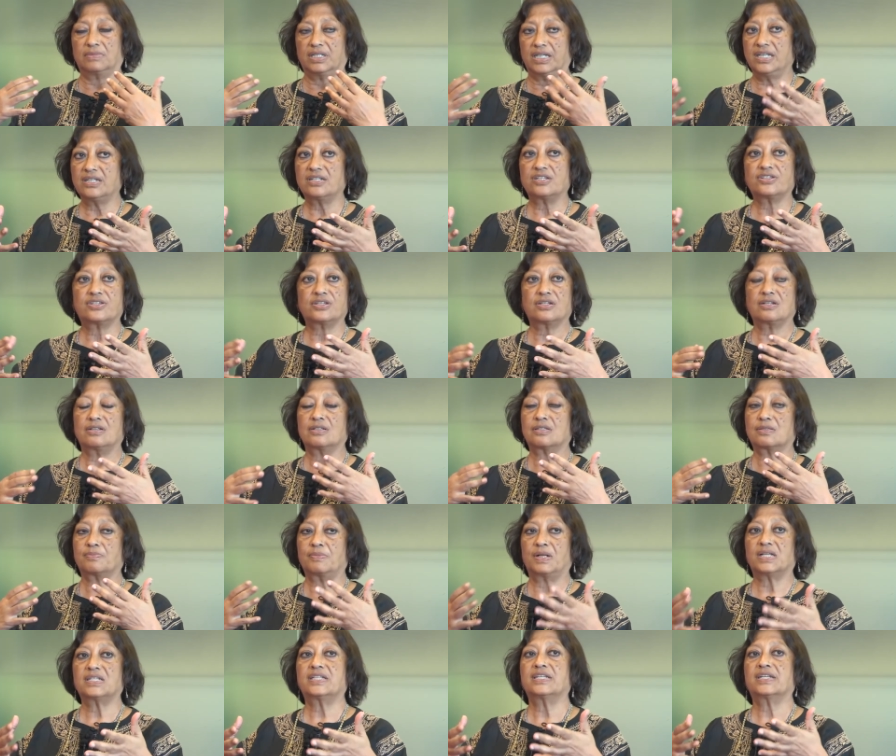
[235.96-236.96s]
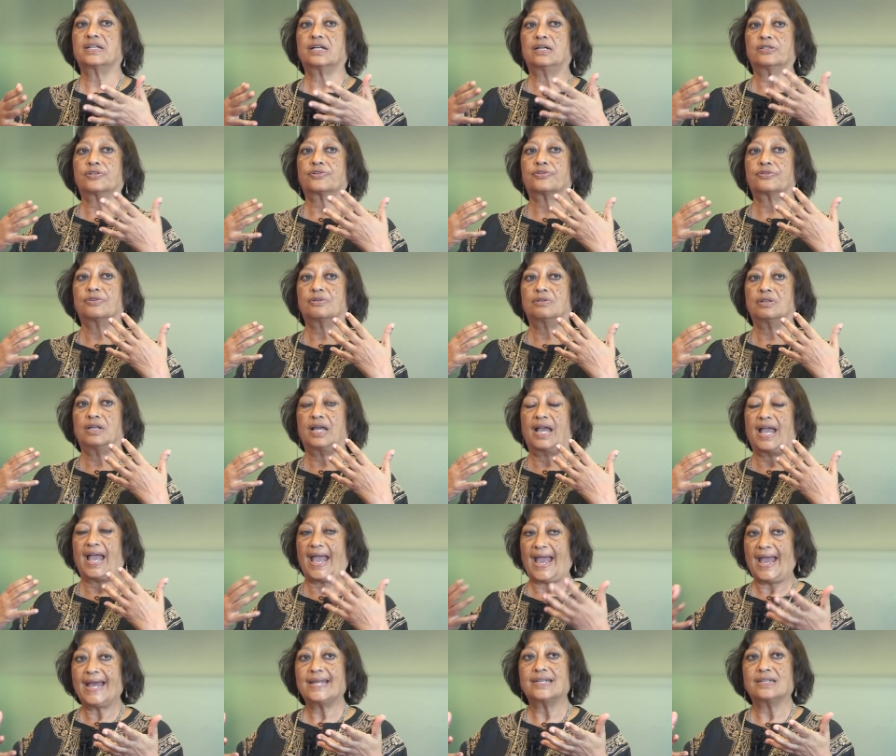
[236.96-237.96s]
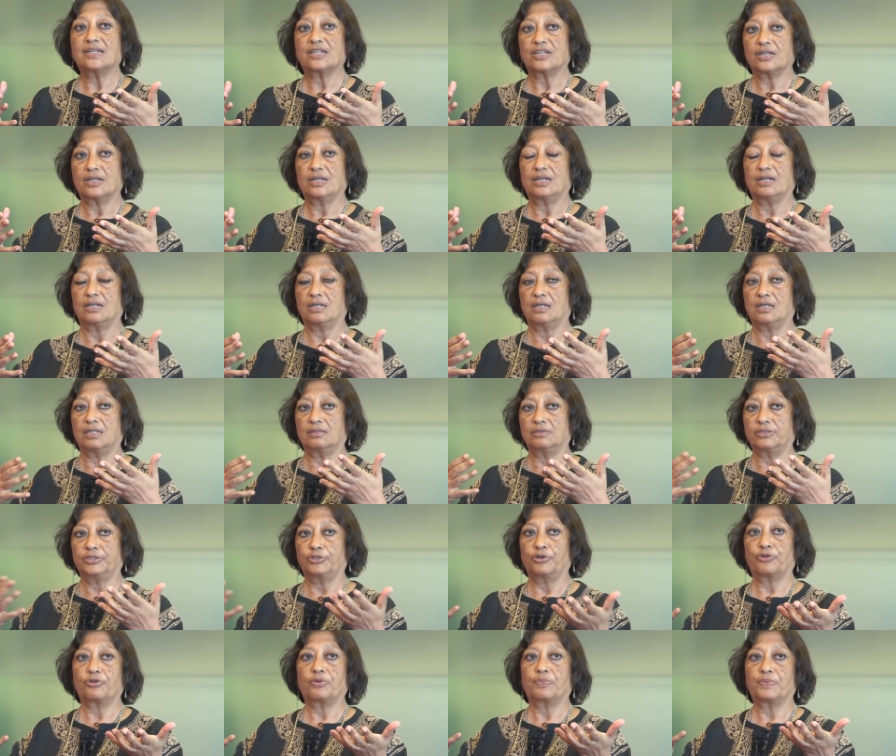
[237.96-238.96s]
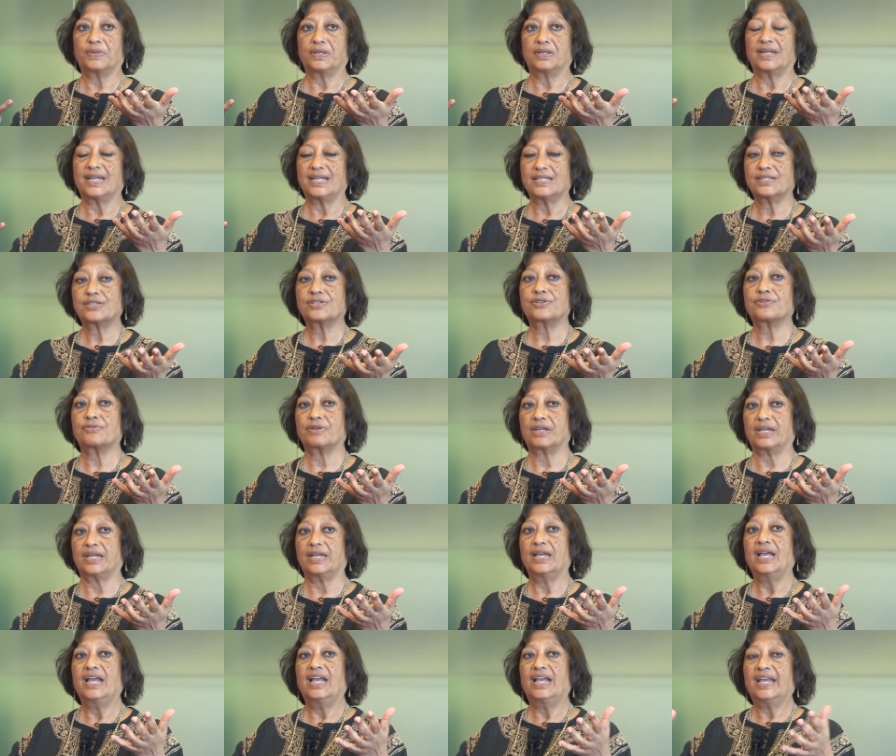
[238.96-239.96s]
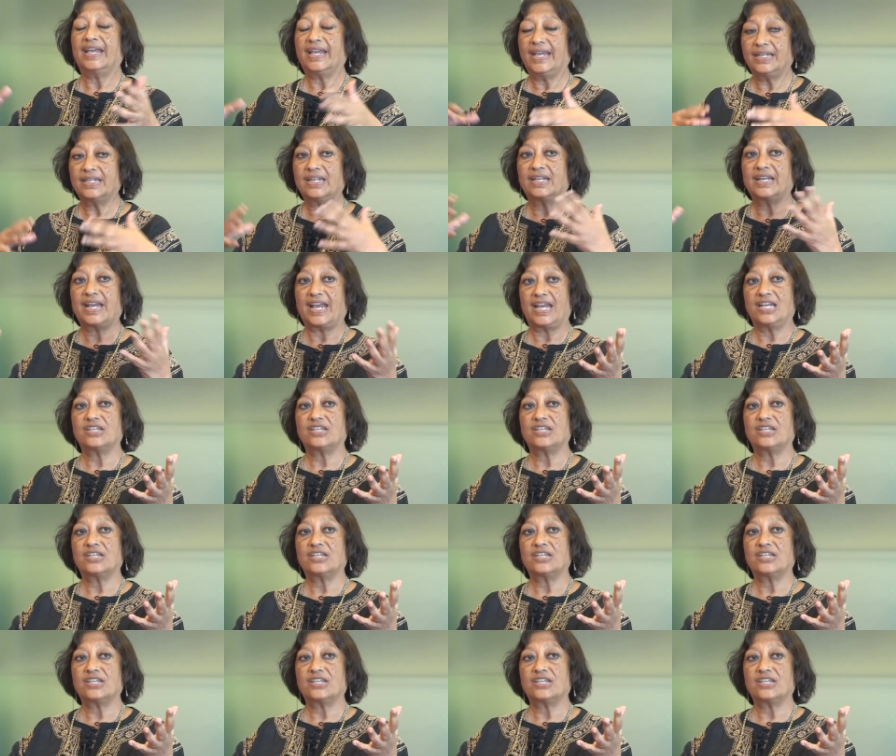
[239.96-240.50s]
Indigenous, multicultural and European history in an